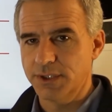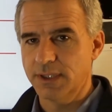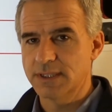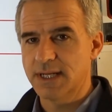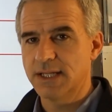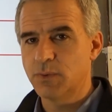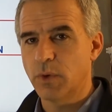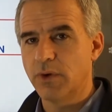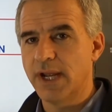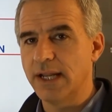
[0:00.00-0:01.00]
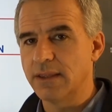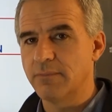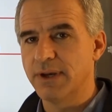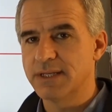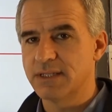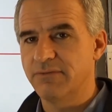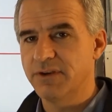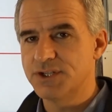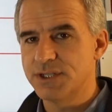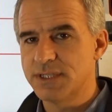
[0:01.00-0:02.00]
because that's where we're getting the best
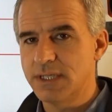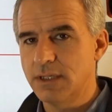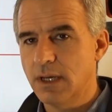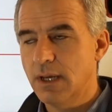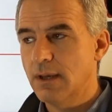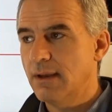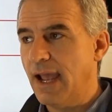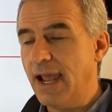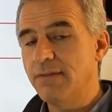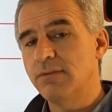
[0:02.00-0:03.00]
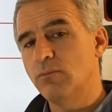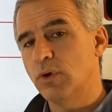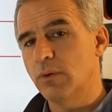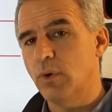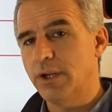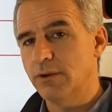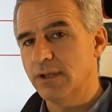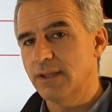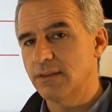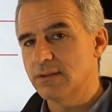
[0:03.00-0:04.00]
efficiency and where you'll
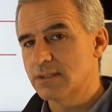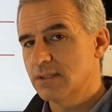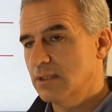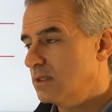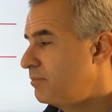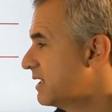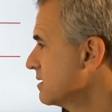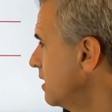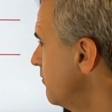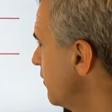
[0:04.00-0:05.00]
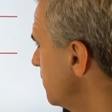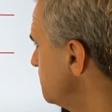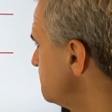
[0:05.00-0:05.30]
get the best comfort.